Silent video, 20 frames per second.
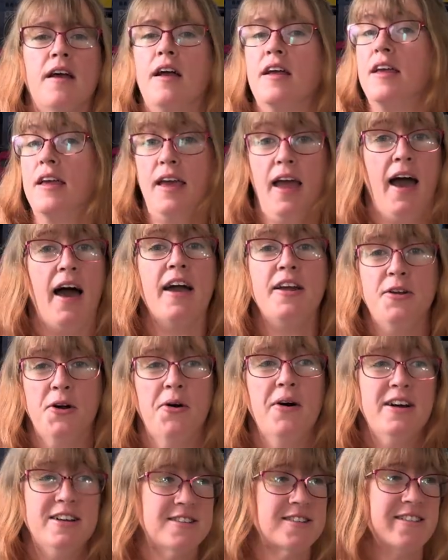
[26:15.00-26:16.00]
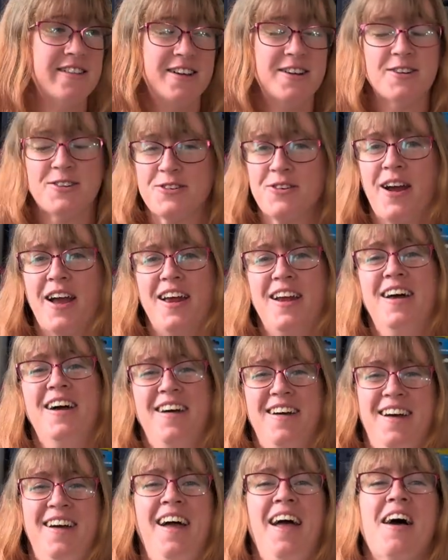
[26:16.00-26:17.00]
Yeah, I know, escalators, right?
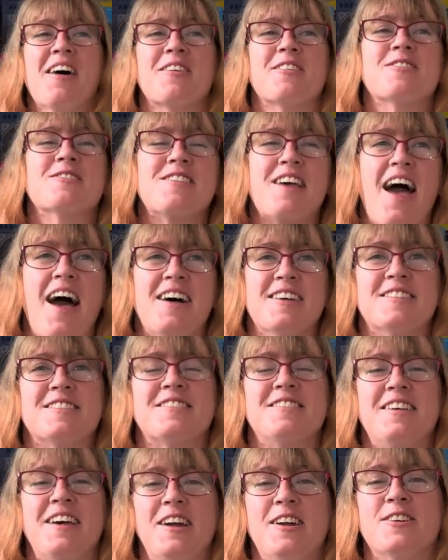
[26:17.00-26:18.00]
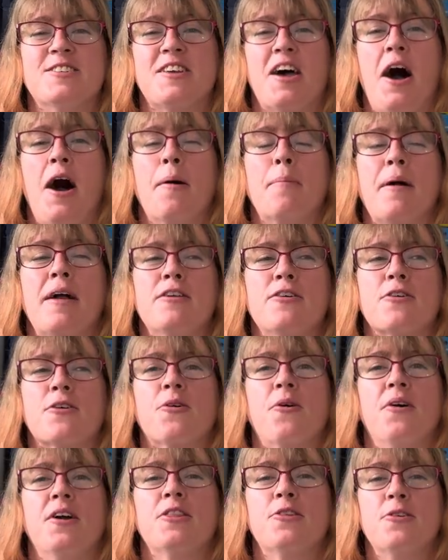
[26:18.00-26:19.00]
There's escalators up, and you're
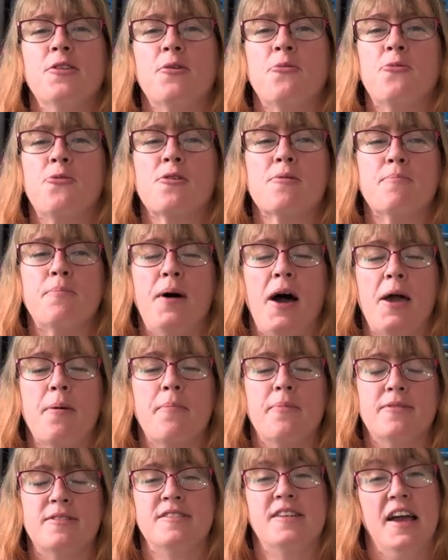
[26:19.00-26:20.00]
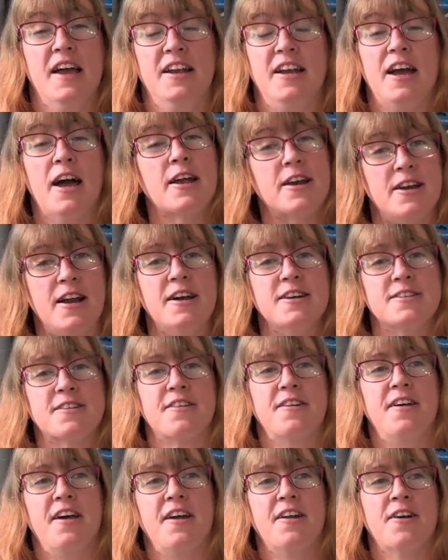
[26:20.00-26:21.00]
going through the warp pipe standing on an
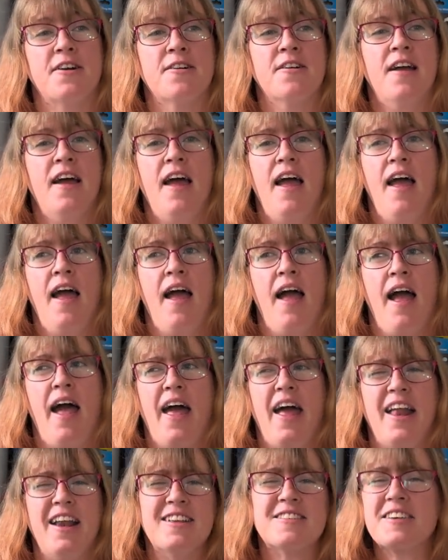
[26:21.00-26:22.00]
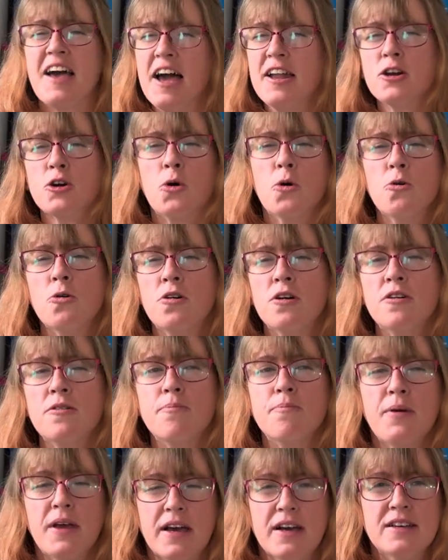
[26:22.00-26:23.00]
escalator. And it's kind of cool
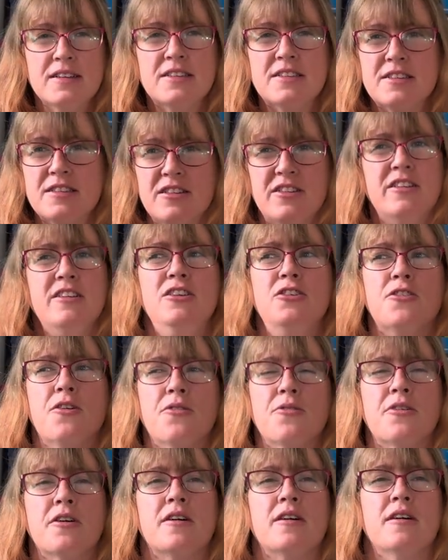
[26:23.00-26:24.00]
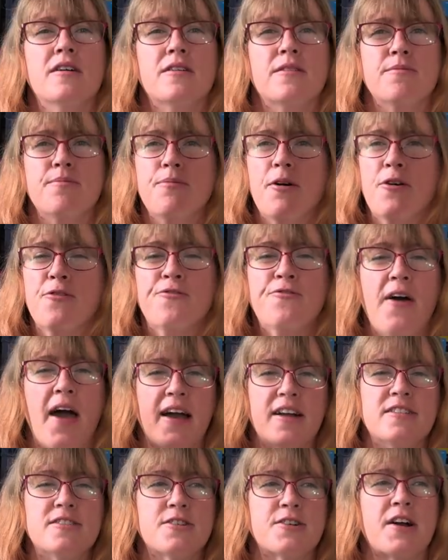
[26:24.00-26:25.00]
because, you know, the
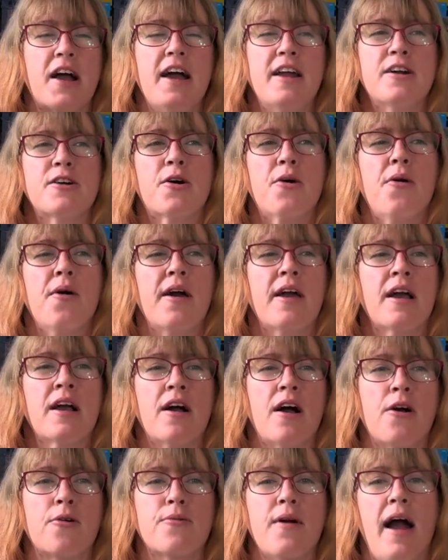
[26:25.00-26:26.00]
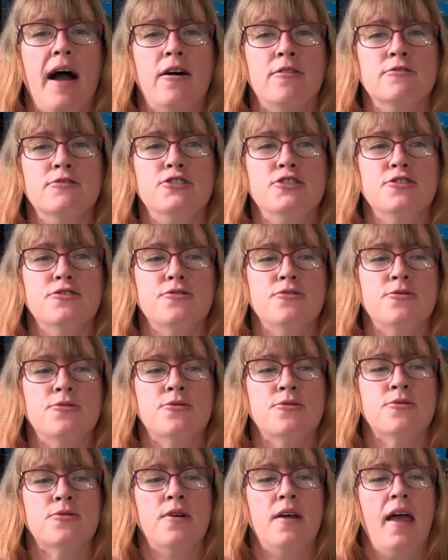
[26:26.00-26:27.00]
effects are kind of going around
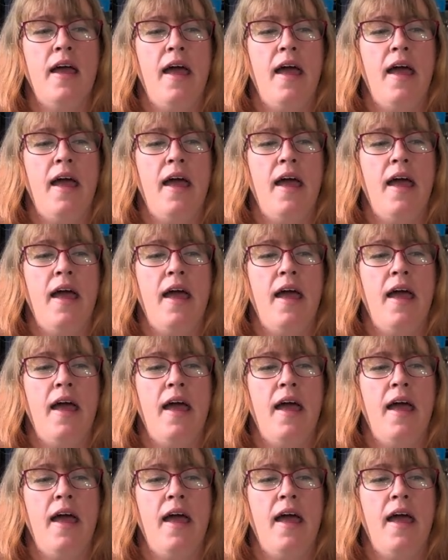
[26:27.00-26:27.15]
you.